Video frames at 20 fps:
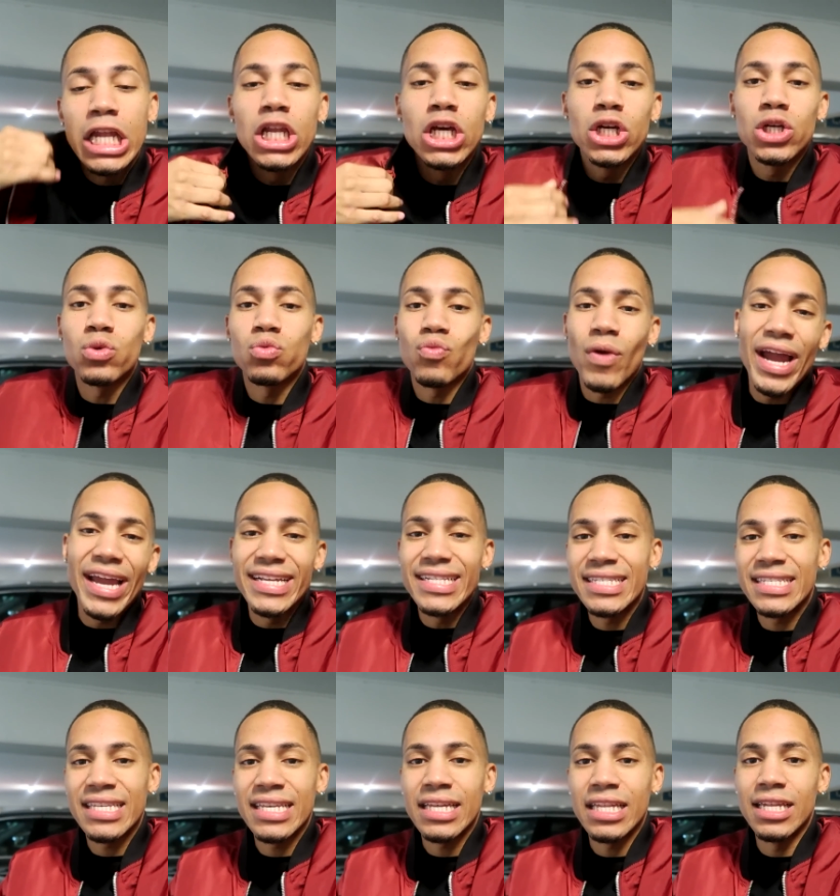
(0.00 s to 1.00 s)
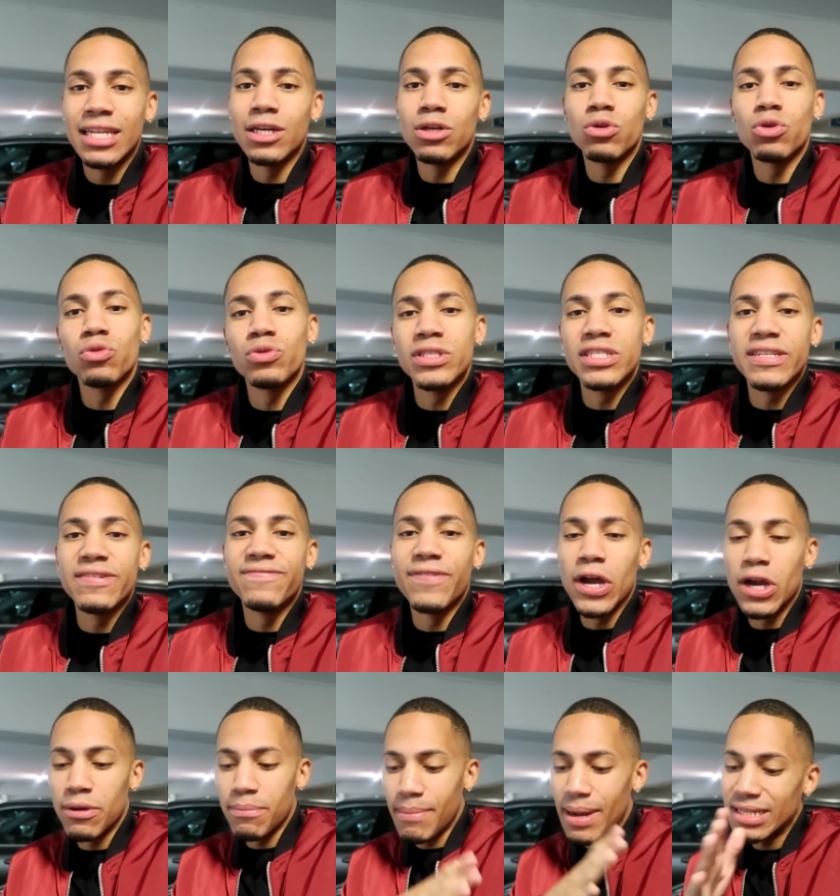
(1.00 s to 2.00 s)
Look right, Lil Uzi
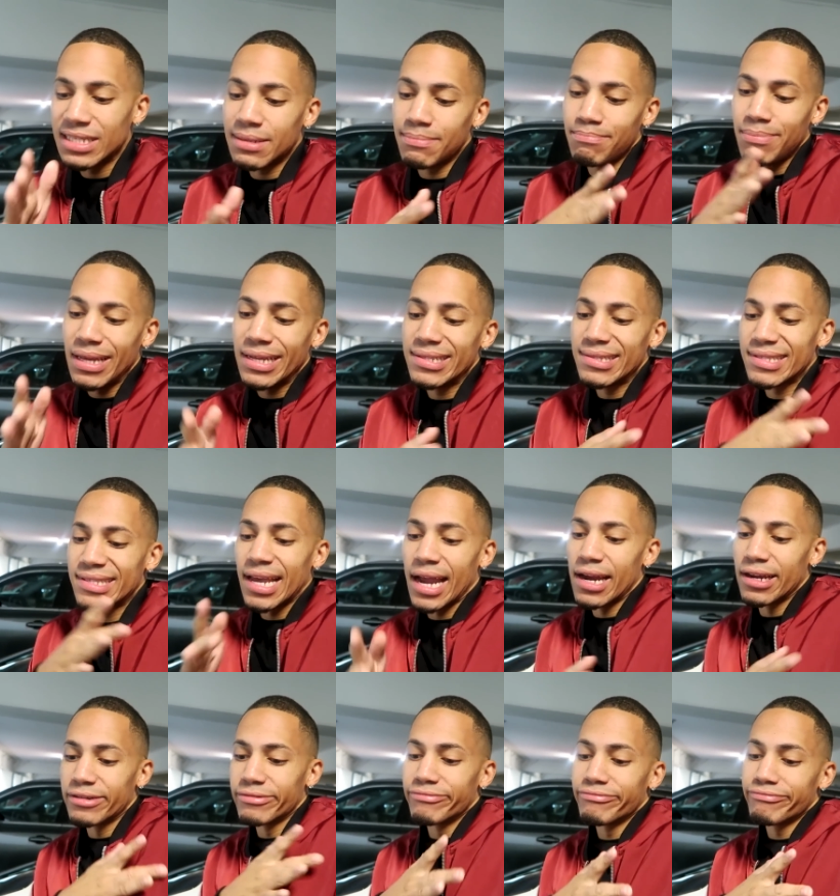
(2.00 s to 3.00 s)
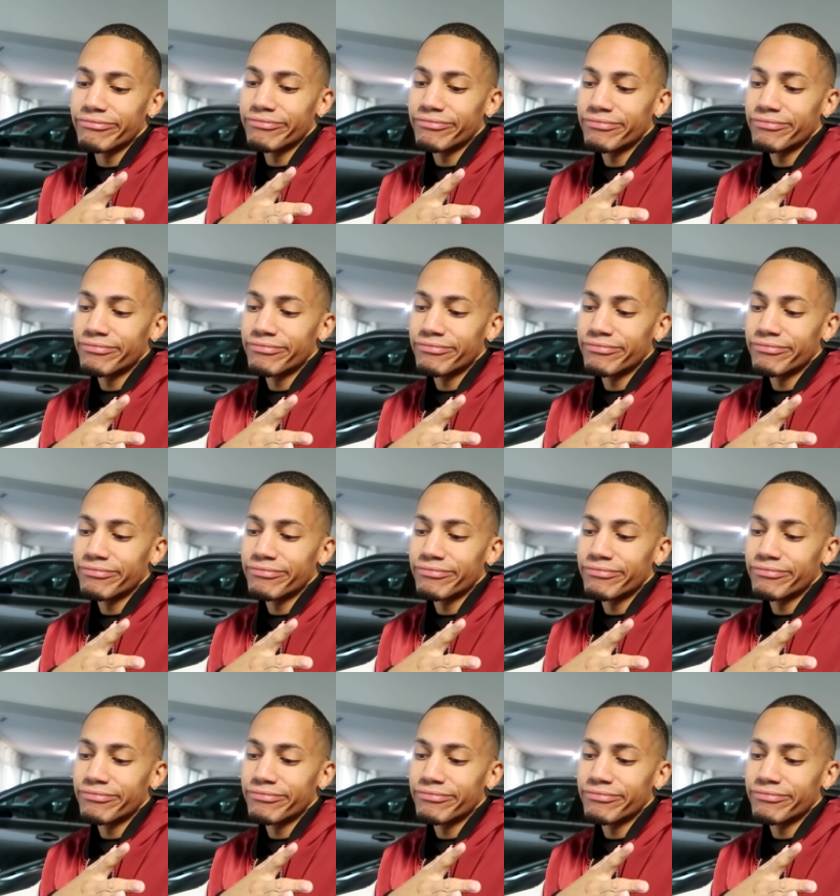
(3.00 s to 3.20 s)
Vert about to be turned.